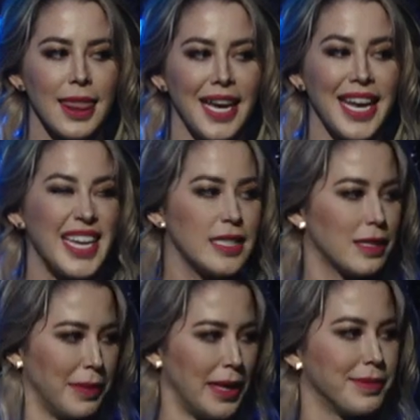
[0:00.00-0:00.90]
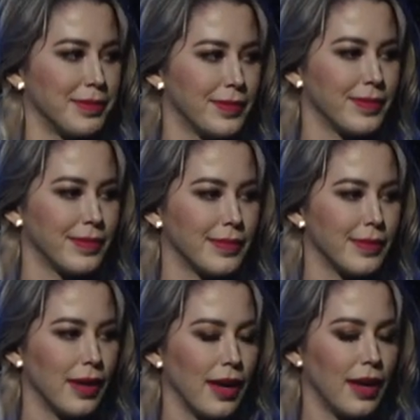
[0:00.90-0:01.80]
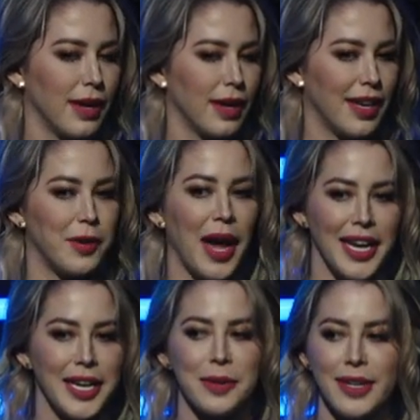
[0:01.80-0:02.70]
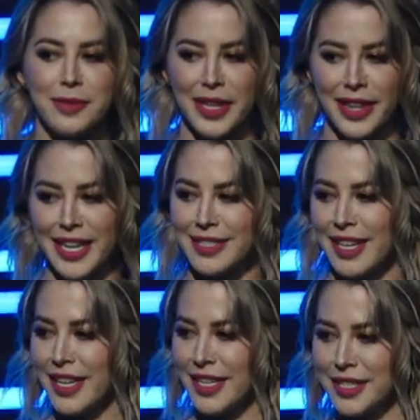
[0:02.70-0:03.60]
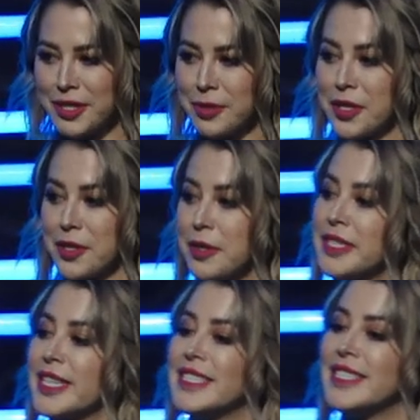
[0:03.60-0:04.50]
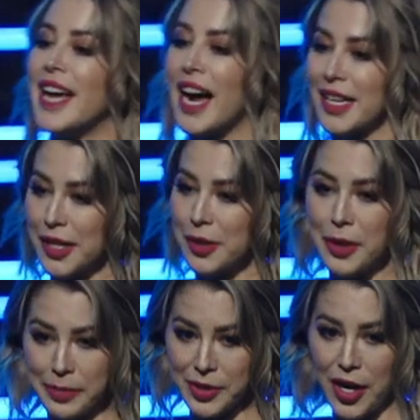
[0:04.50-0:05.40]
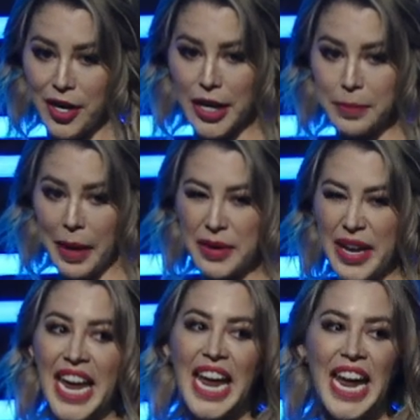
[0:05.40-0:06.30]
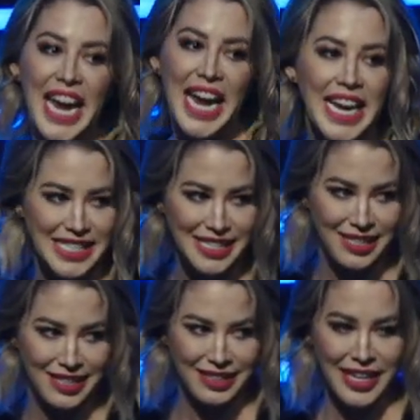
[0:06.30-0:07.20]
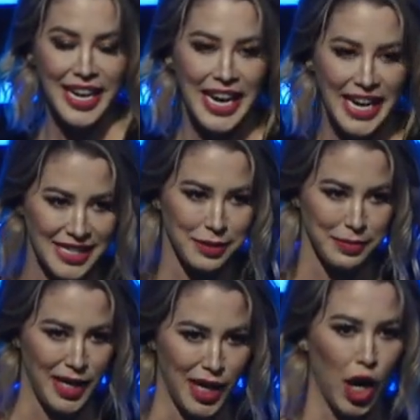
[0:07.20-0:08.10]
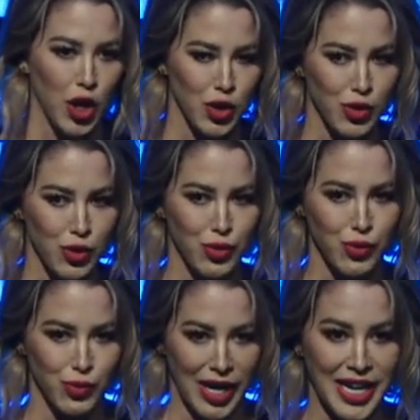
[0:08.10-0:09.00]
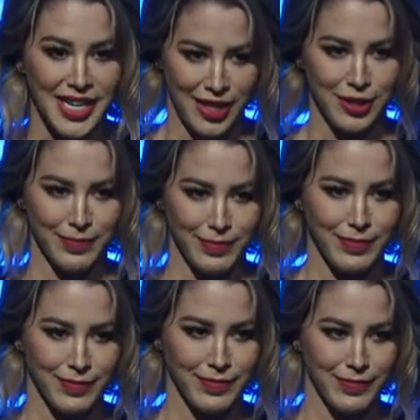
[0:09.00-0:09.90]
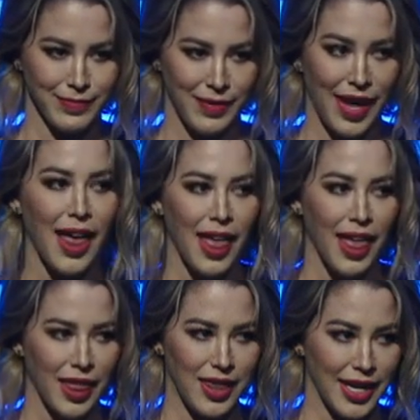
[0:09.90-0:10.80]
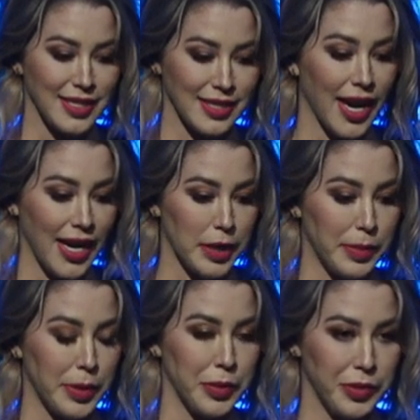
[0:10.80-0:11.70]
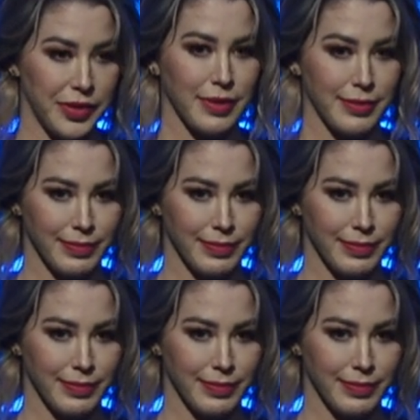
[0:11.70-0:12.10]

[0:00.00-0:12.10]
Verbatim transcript: it hits me. Now, anyone with an anxiety disorder knows exactly what I'm talking about. It hits me right here. The anxiety poos.